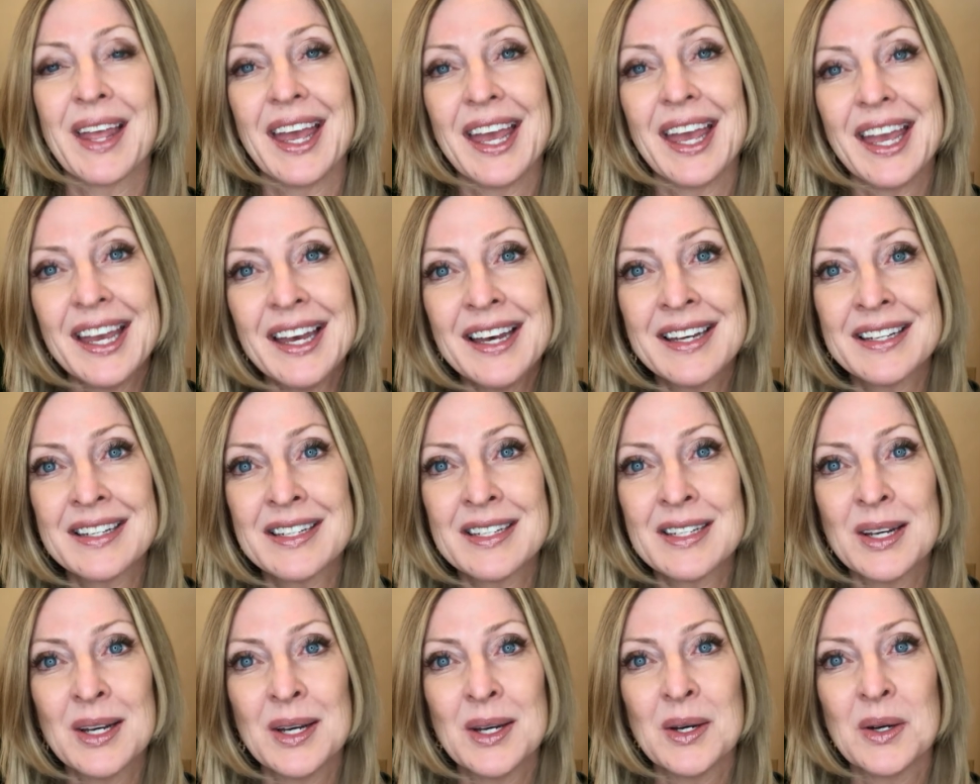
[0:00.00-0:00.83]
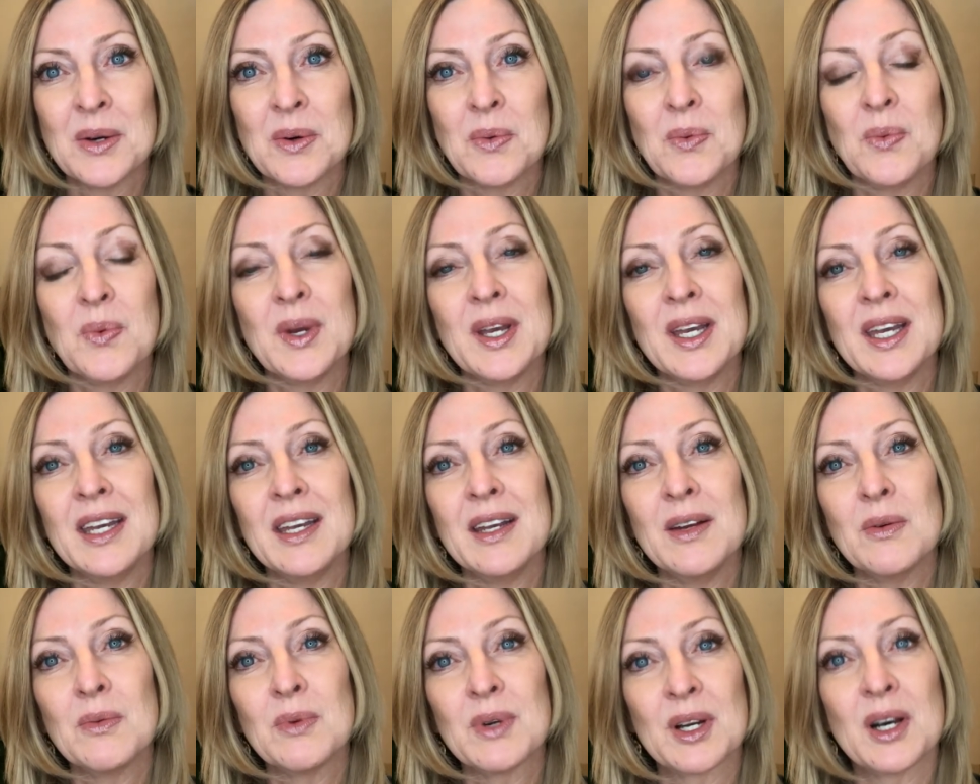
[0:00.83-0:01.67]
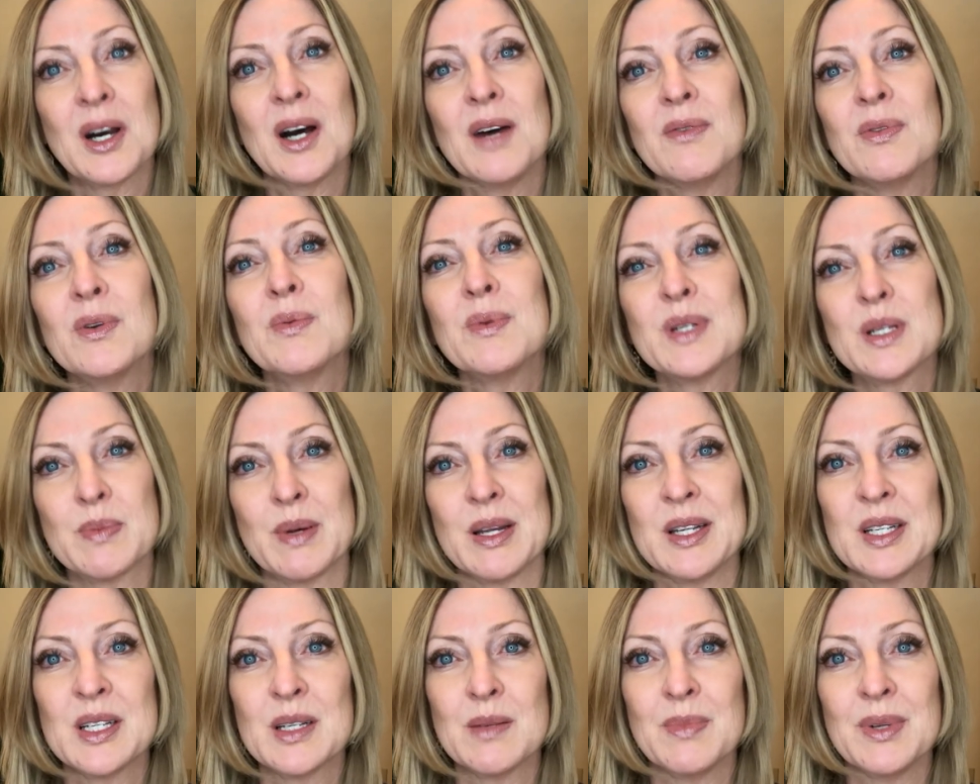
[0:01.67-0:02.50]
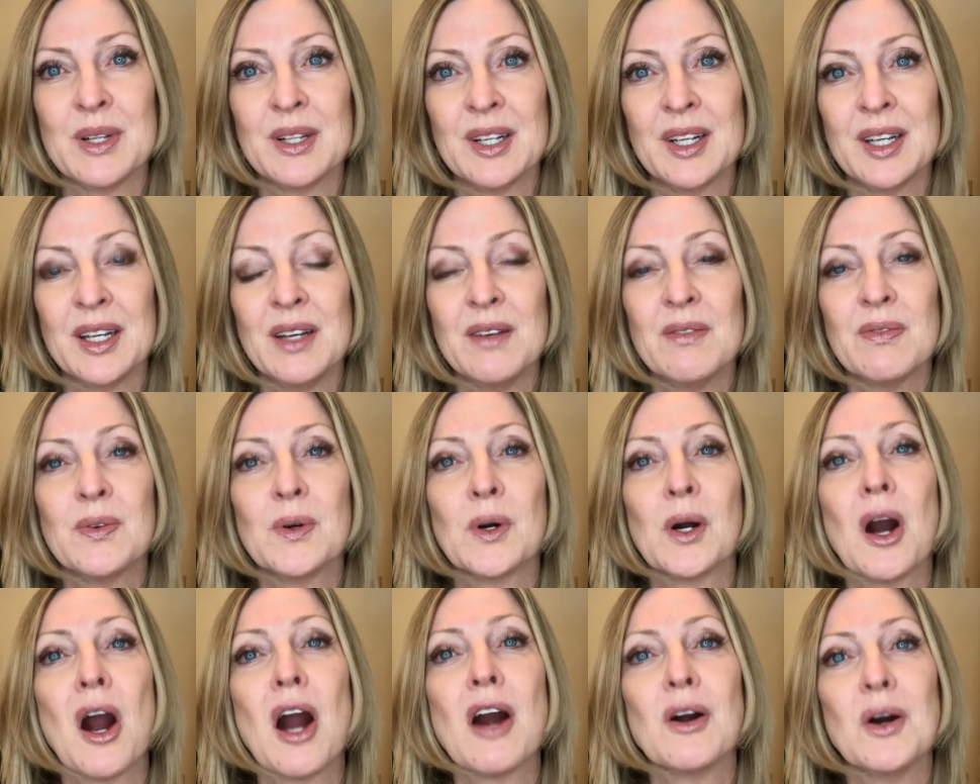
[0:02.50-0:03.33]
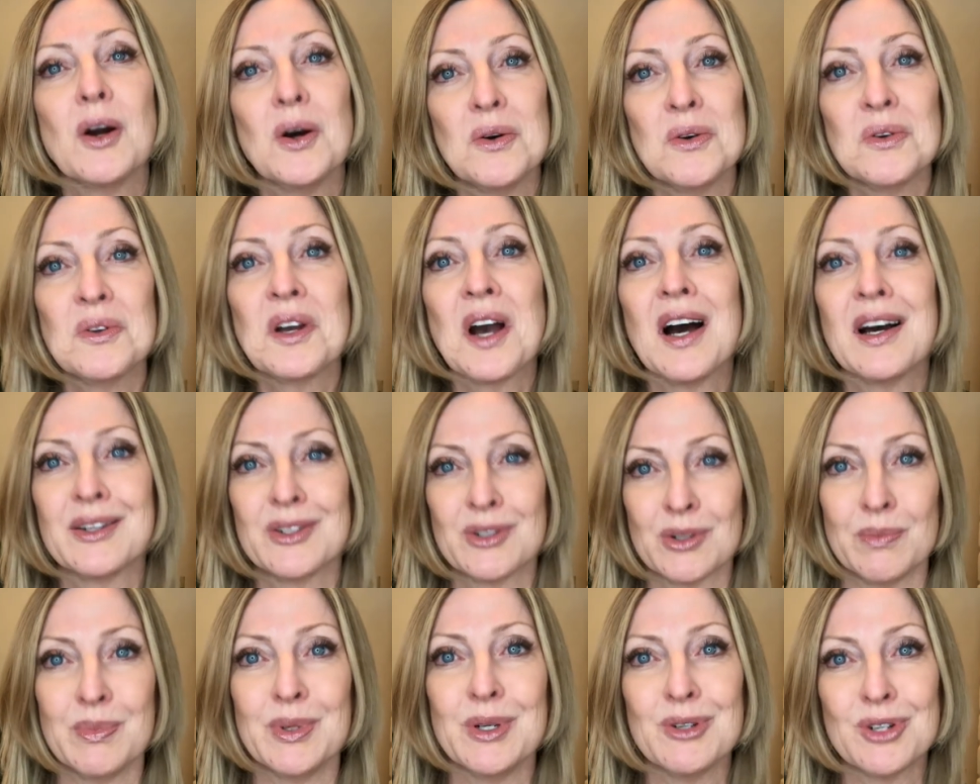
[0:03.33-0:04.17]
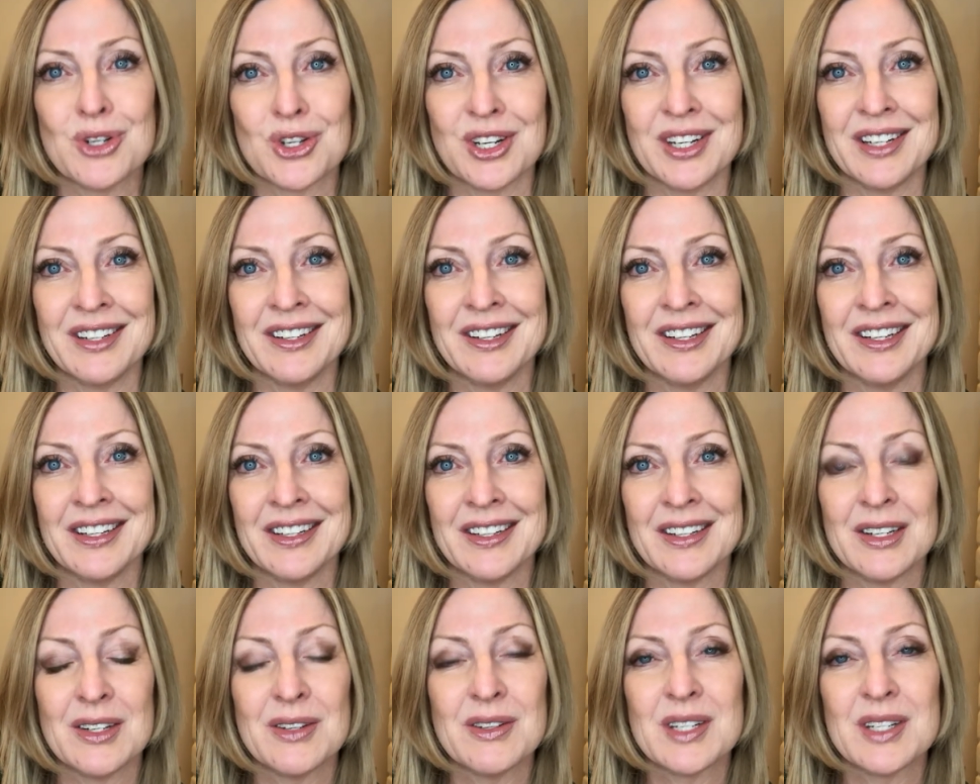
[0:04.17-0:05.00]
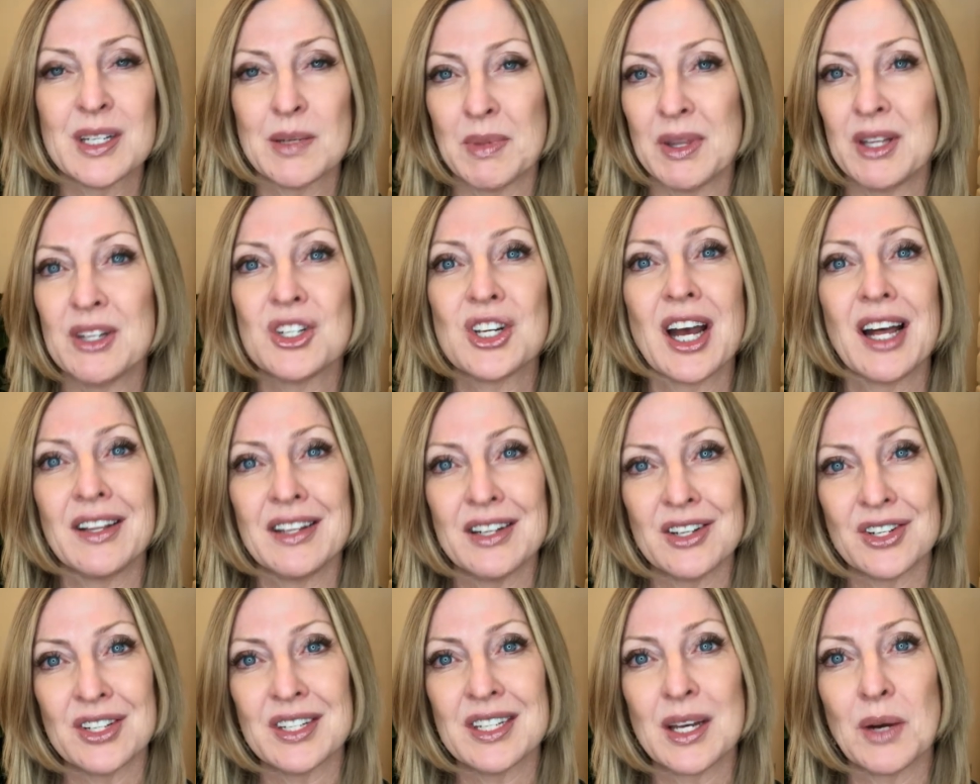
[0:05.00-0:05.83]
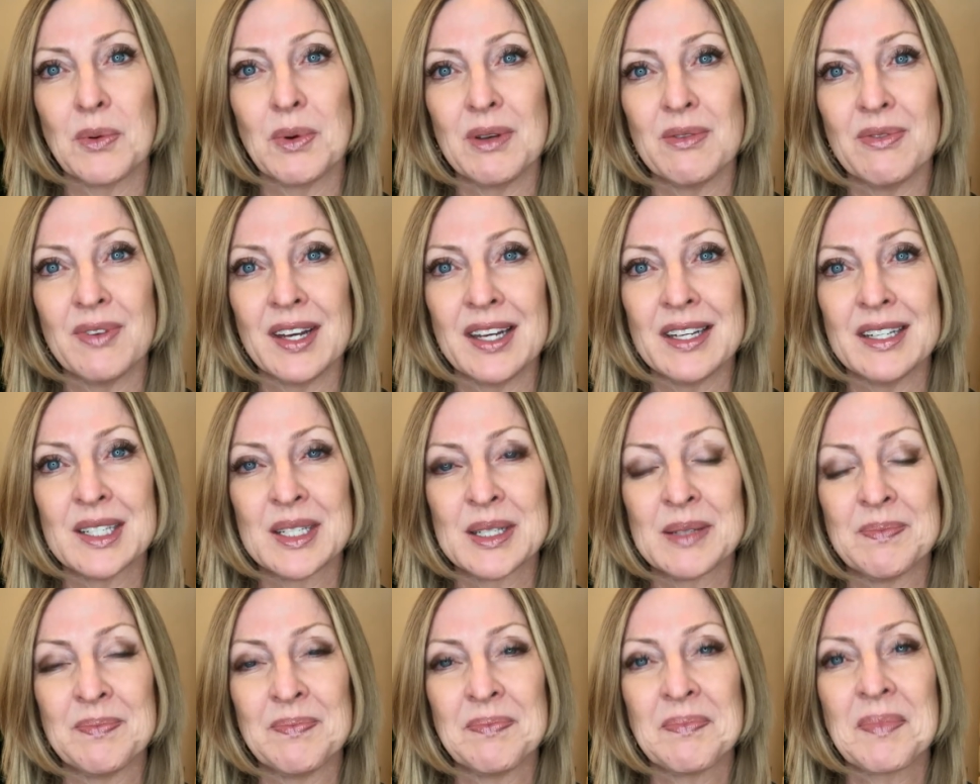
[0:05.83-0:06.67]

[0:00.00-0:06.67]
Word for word: And we recover responsibility for our own contribution to some of the challenges that we face.